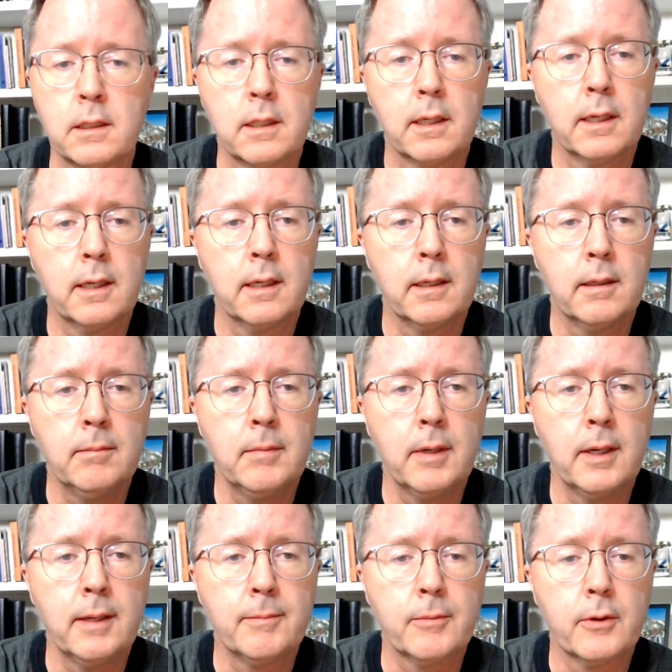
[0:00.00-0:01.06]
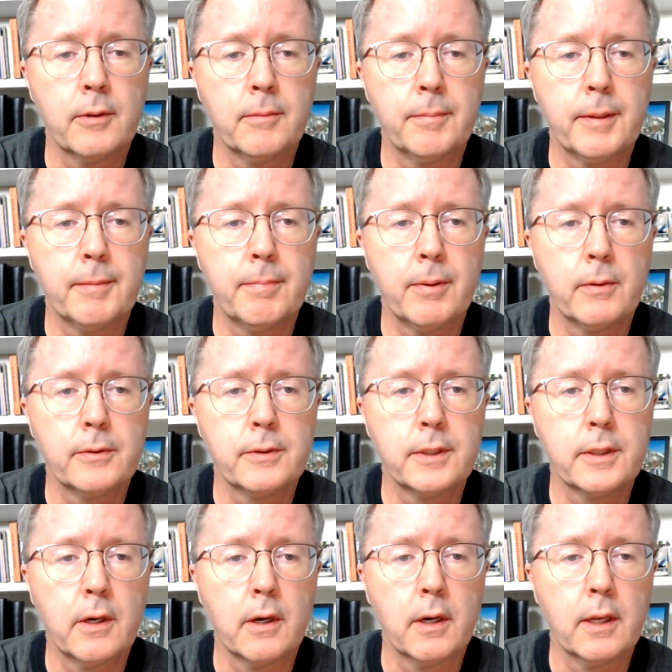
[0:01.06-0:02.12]
I'm going to be
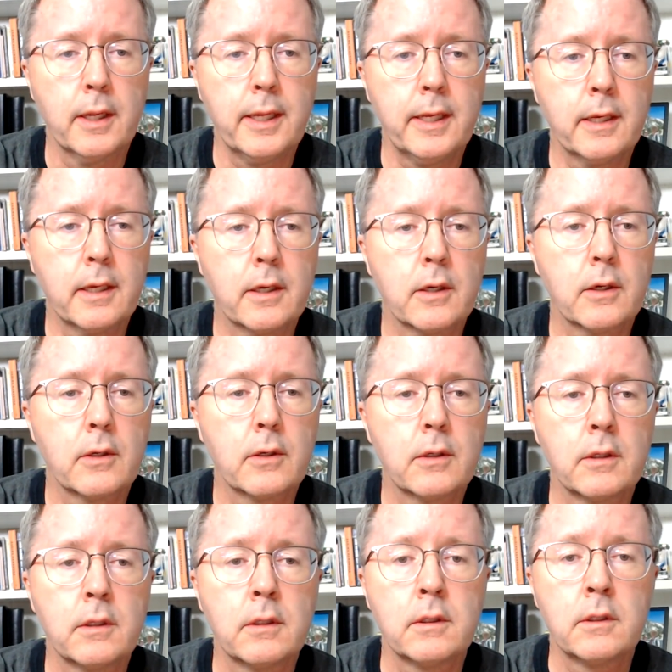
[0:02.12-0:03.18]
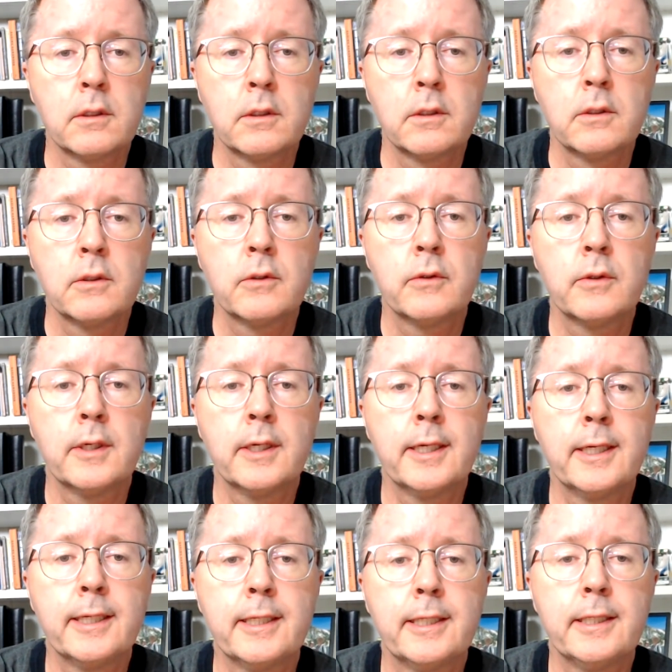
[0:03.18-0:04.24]
posting our link
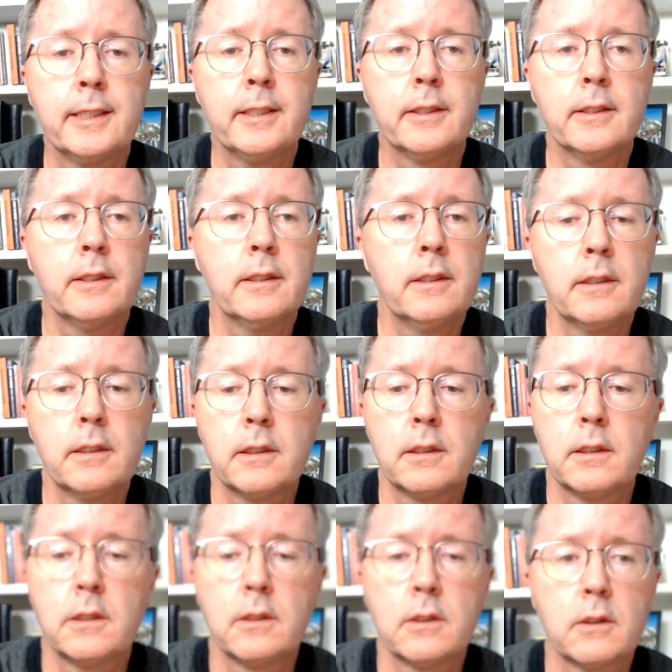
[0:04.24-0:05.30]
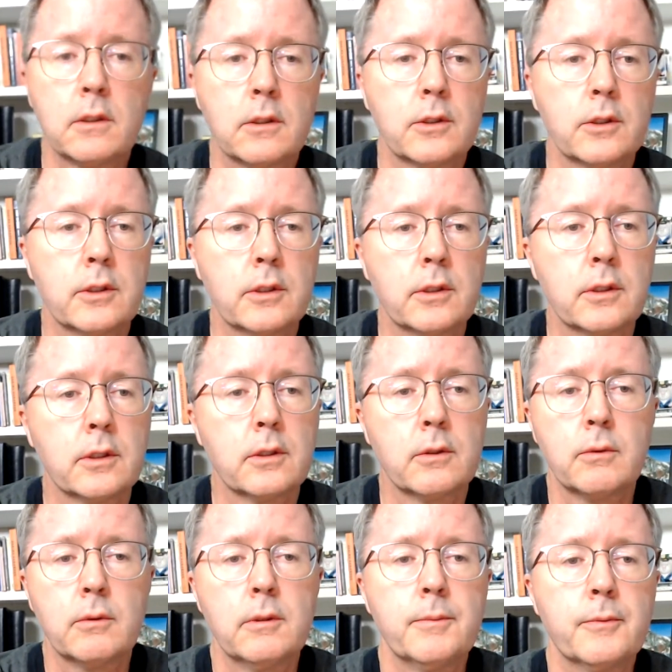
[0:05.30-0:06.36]
right here.
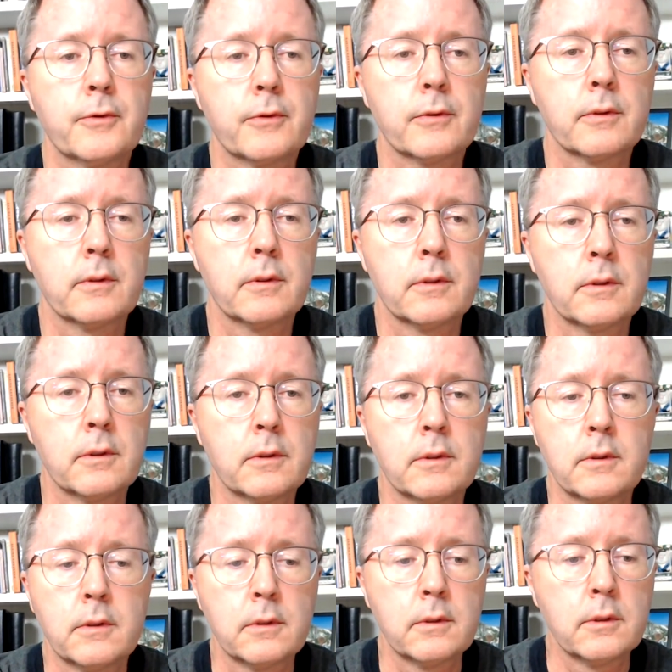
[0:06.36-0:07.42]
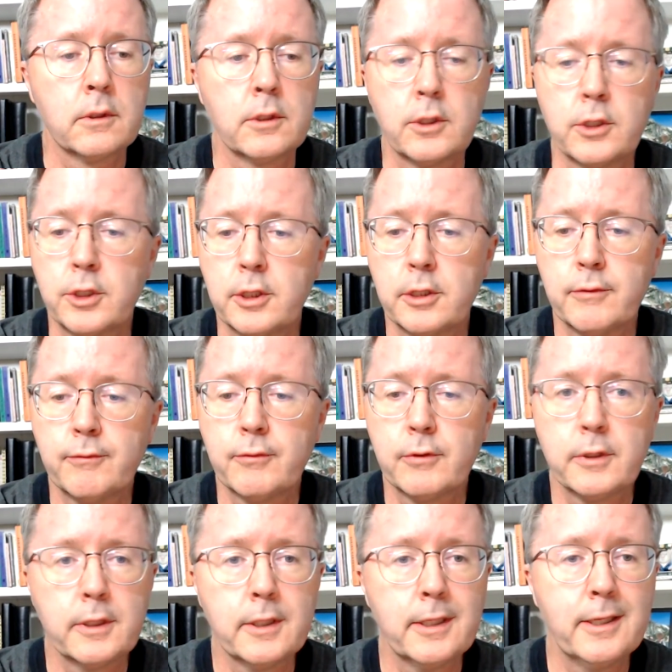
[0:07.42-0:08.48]
Oops. Shift,
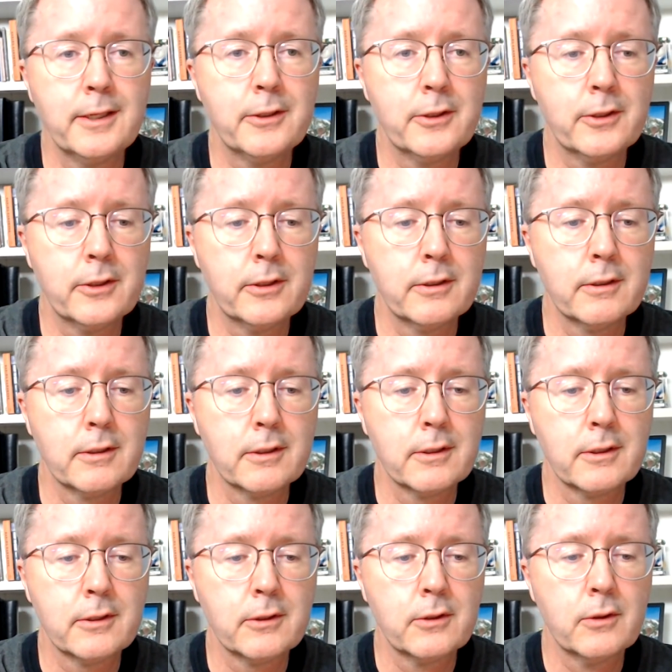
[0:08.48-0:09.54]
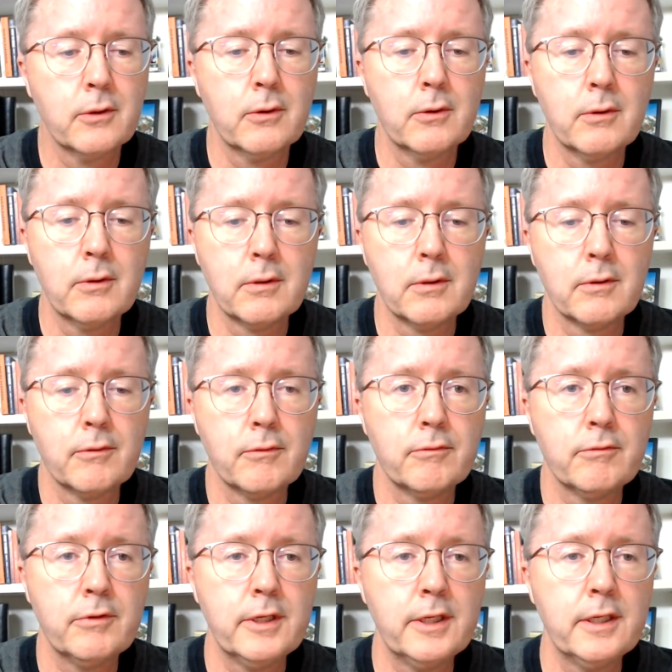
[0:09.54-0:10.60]
Enter, Control,
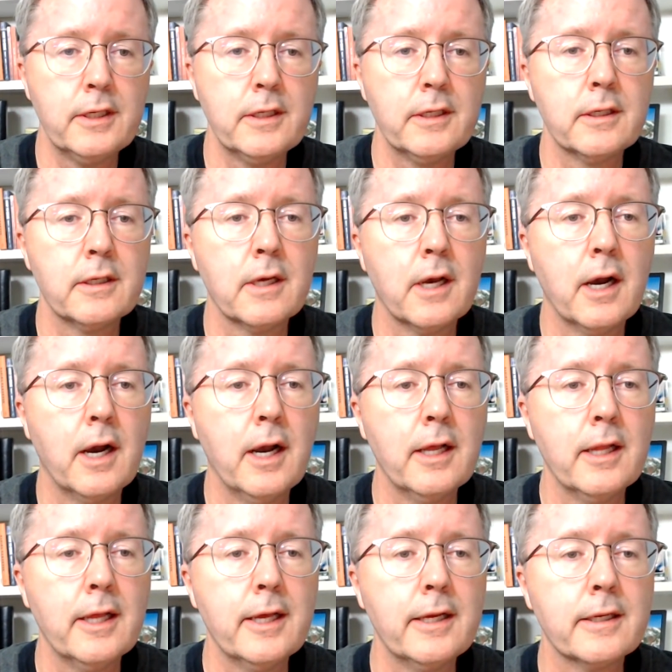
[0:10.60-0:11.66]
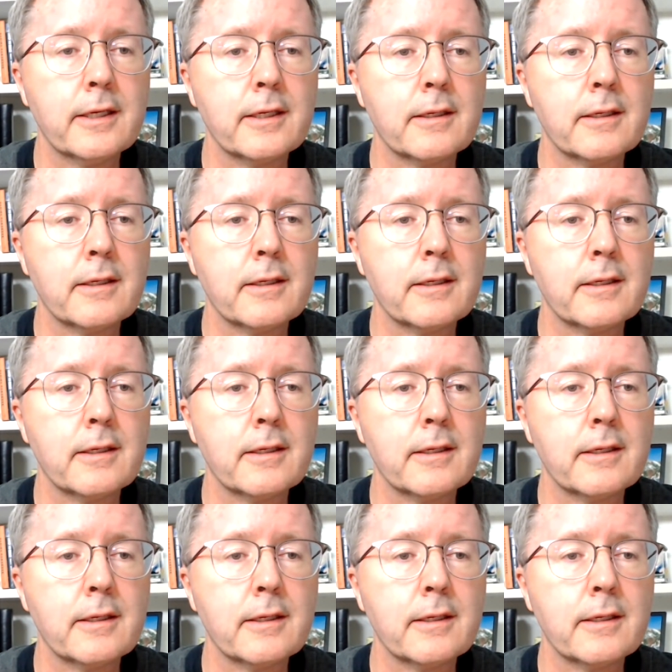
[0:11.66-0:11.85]
V, highlight,